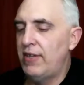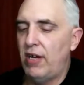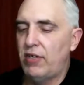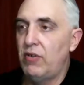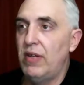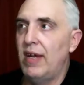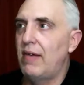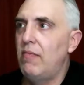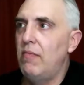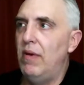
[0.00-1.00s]
I talked to
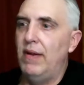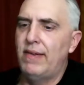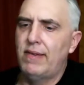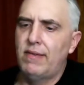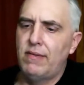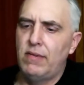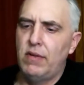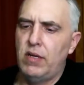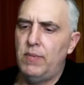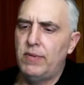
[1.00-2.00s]
like once,
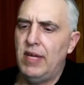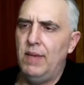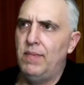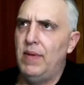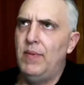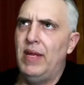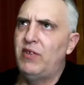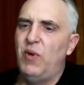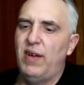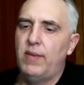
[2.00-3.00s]
a couple times, maybe
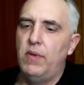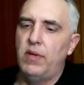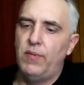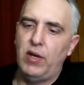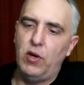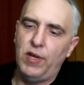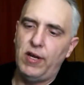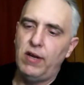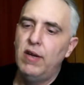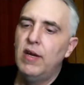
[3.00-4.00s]
like twice a month when I go
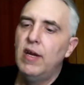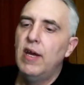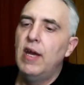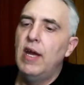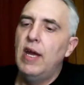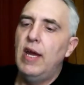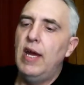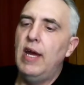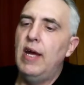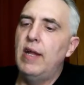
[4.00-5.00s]
there.
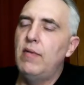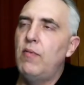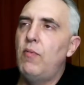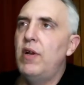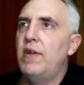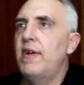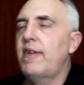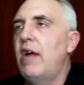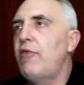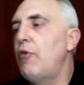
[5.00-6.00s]
And one of
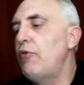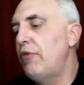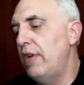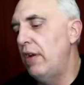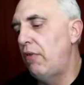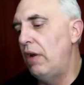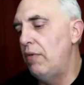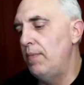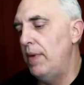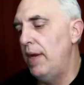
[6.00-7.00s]
the sales associates there
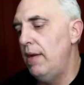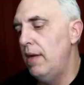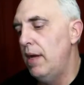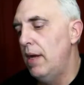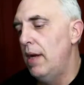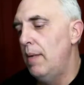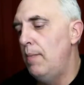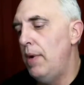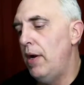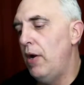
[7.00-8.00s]
agreed with me,
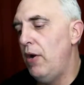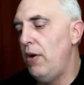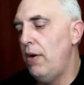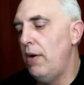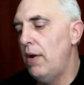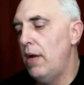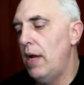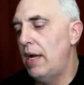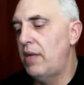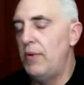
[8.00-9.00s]
but her
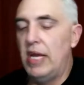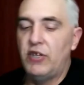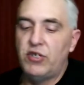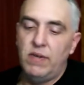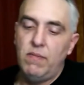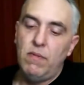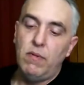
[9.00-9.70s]
explanation